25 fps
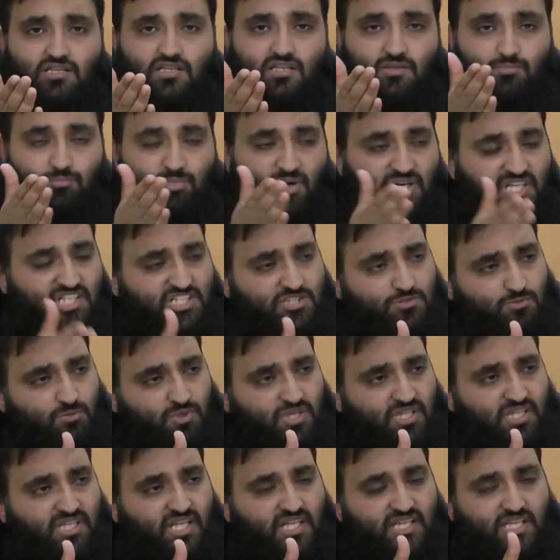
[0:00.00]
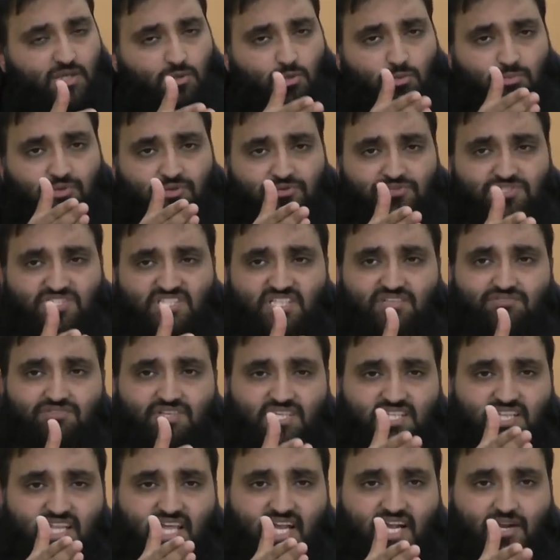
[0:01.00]
the punishment that they will be
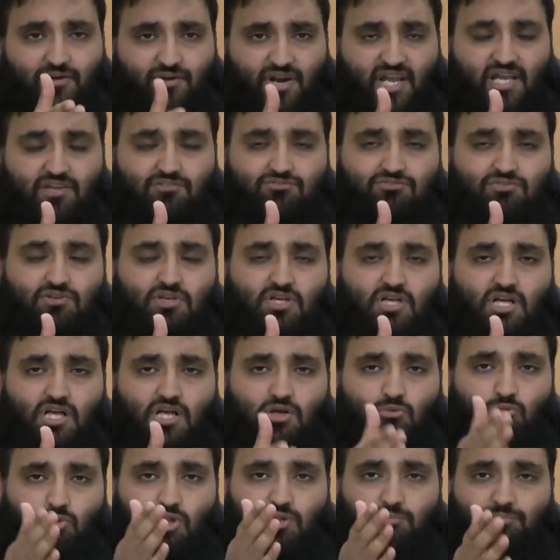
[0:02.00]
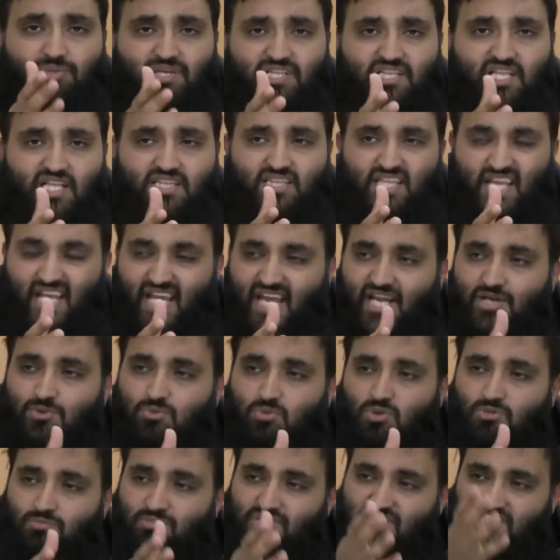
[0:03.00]
receiving in their grave will be that their
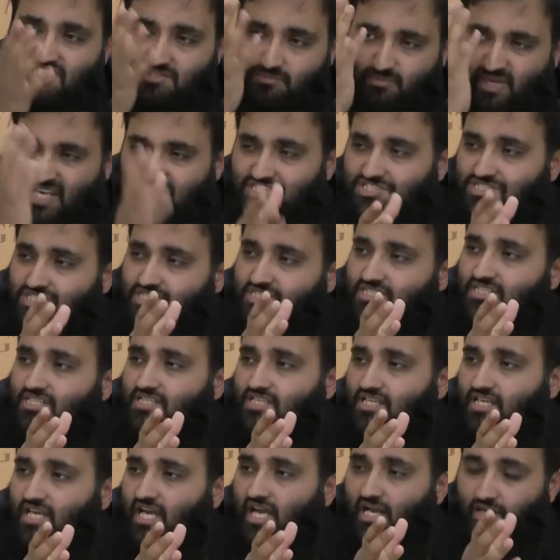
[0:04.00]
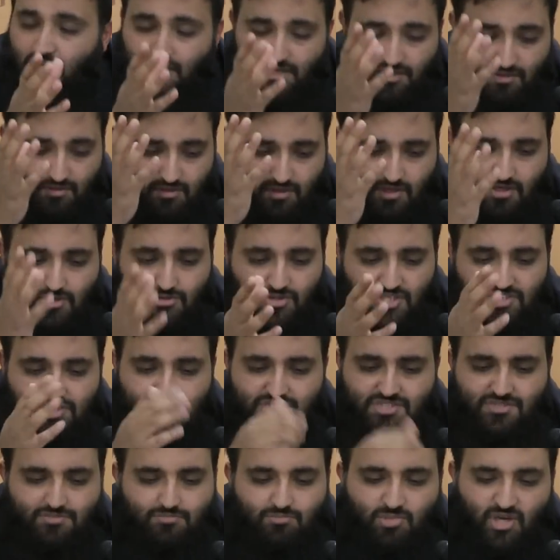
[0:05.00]
head will be smashed and
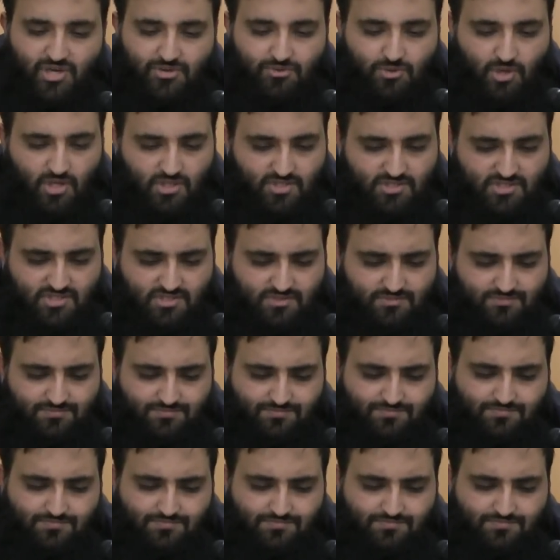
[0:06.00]
crushed by rocks.